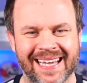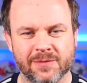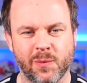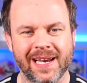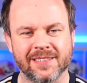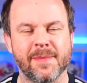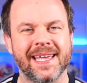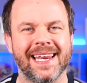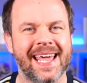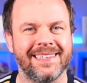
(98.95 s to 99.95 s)
as well as
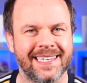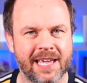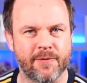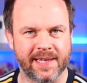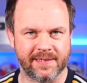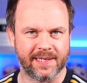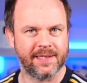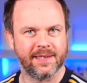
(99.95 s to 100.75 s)
make an 88 rated.